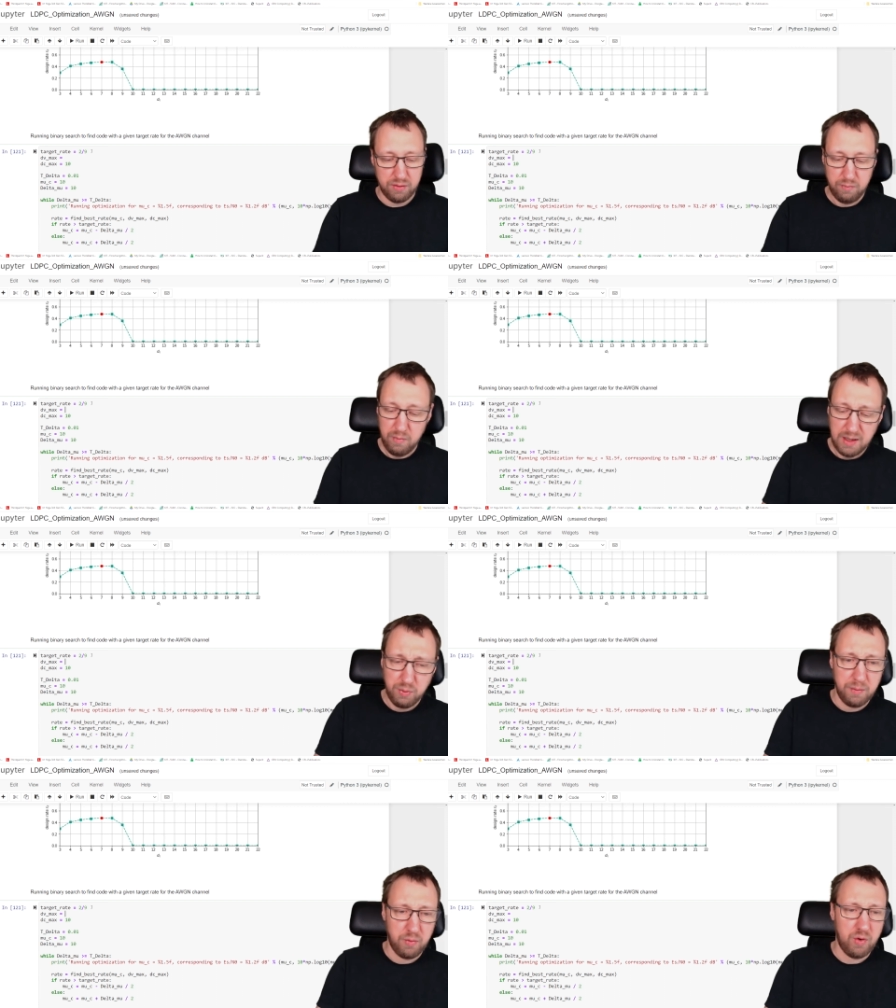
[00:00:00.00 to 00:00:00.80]
let's
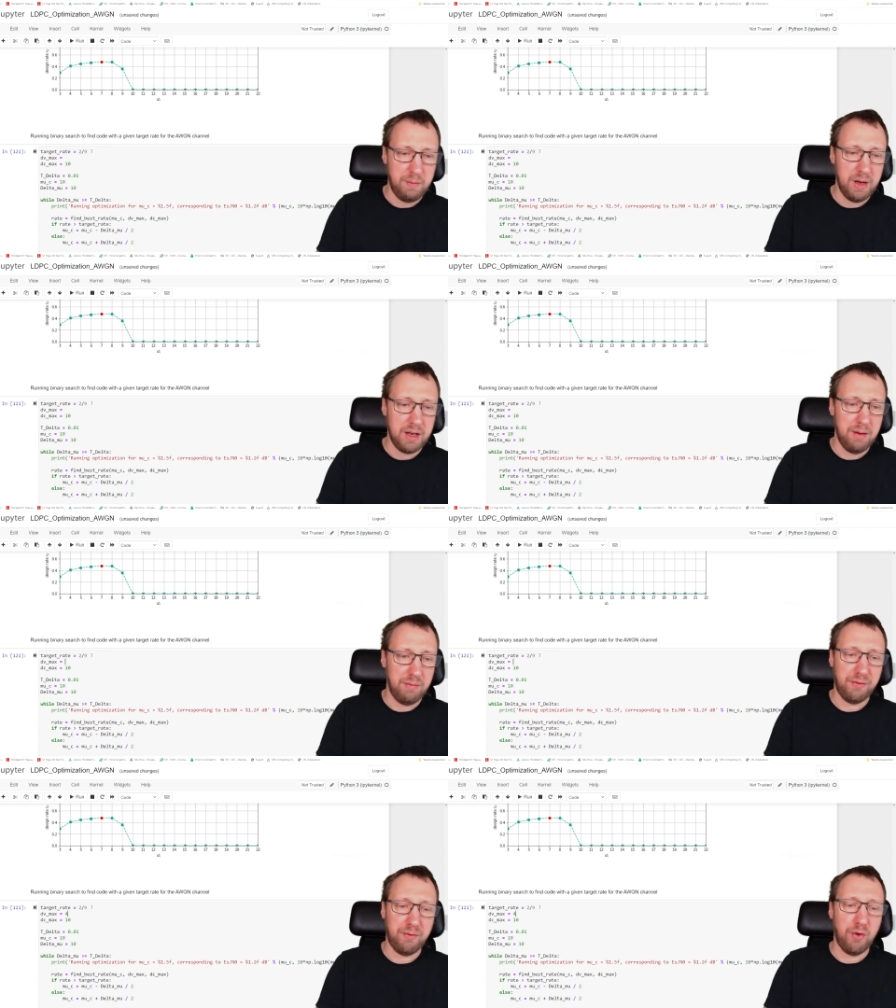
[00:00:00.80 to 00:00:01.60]
put a quite big number,
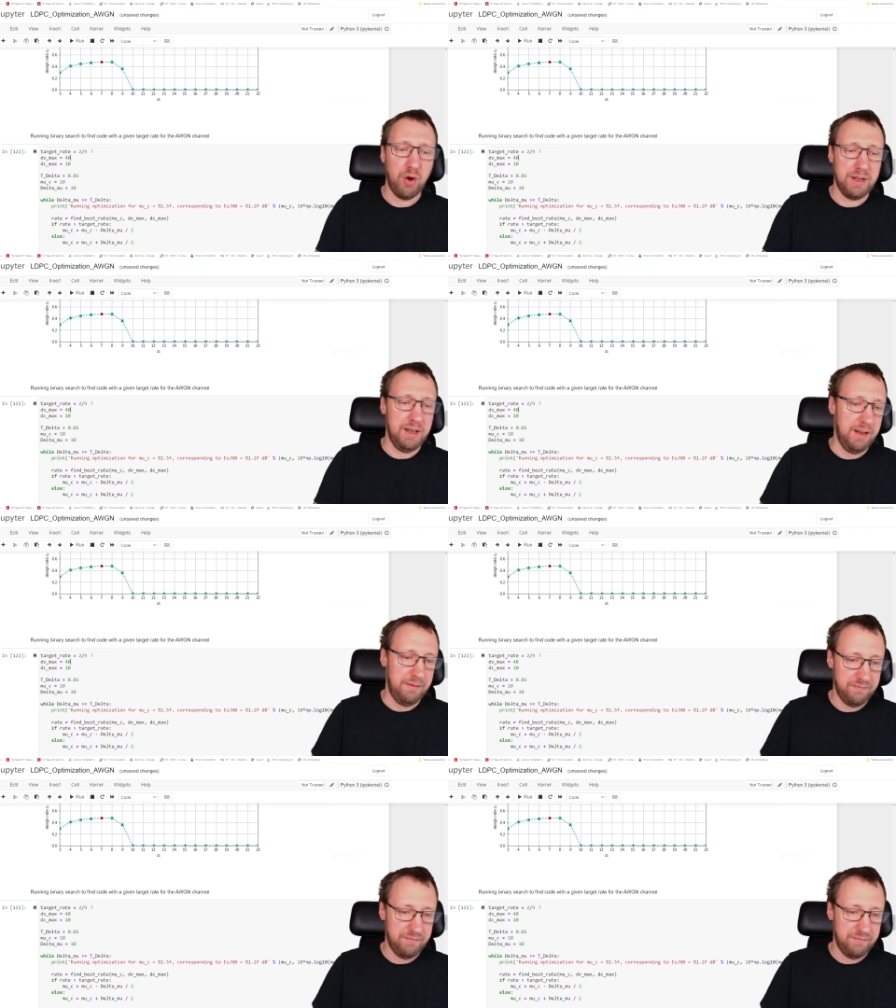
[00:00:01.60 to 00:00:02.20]
40 here.